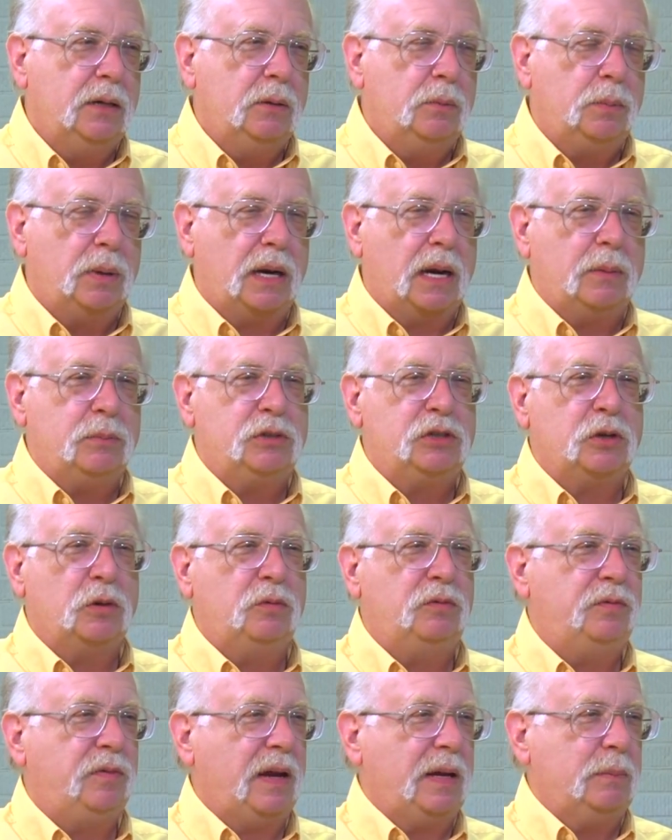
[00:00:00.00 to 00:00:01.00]
but I'm so
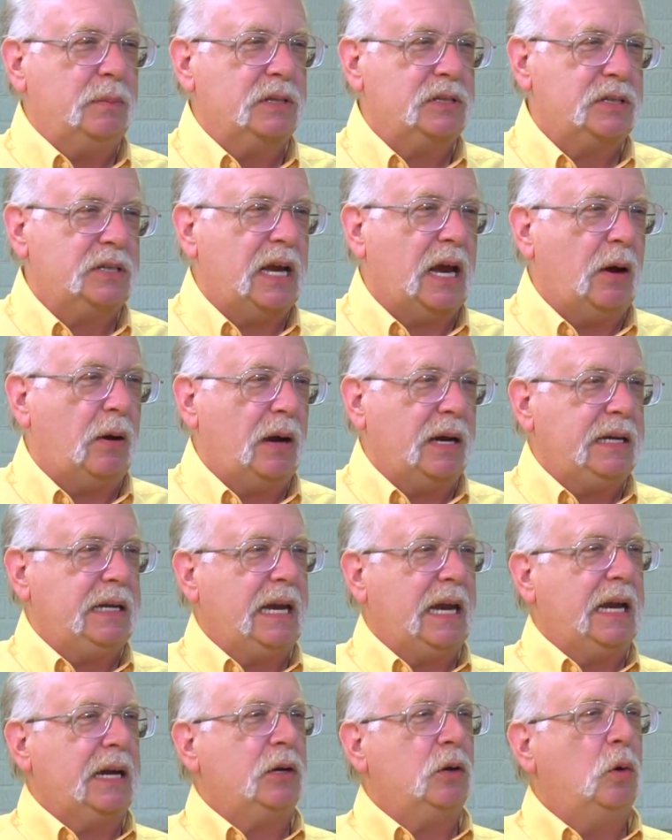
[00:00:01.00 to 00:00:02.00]
famous now I
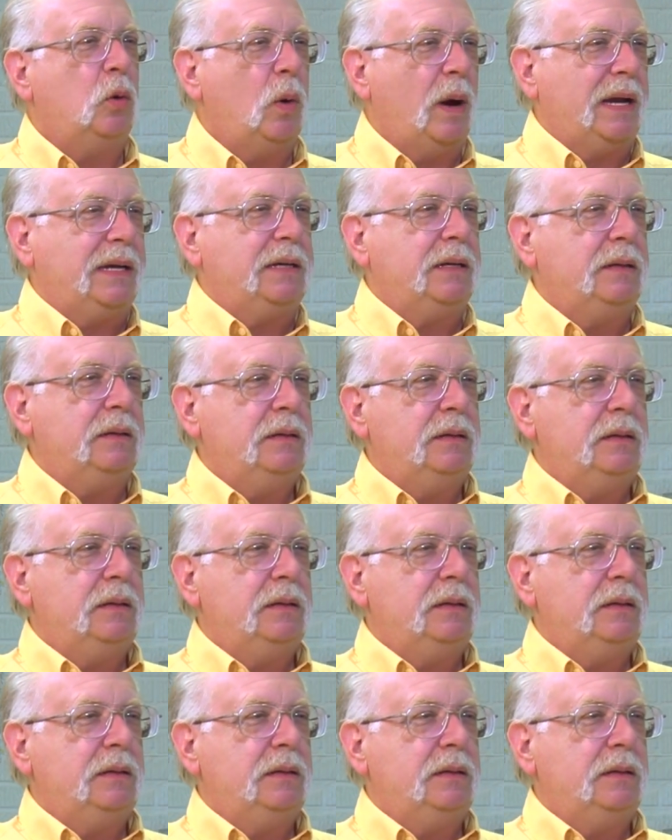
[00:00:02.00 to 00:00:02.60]
can't quit.